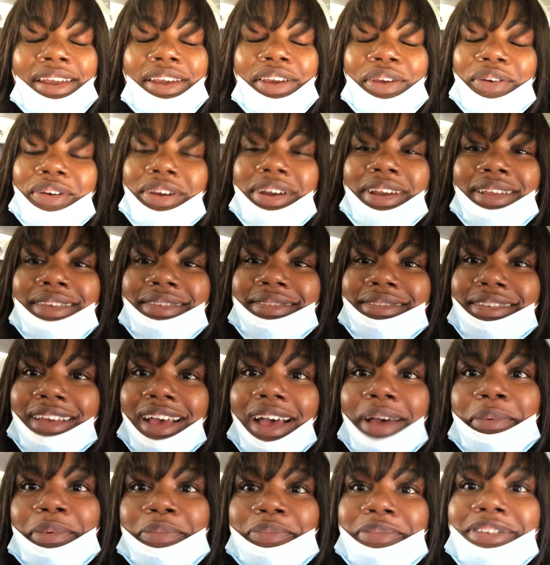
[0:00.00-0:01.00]
During this
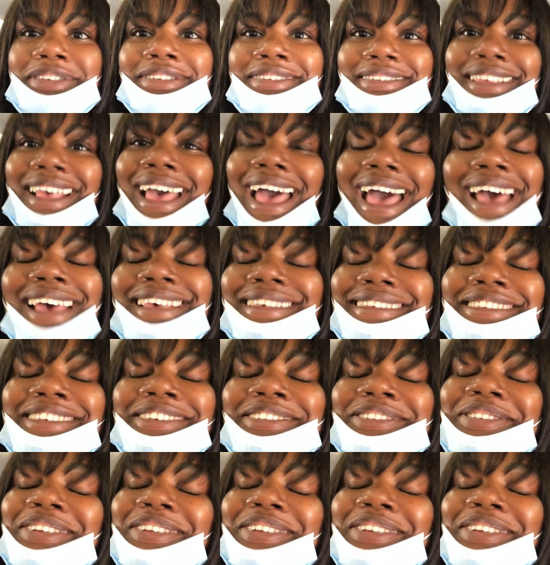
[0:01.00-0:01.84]
time, I'm just asking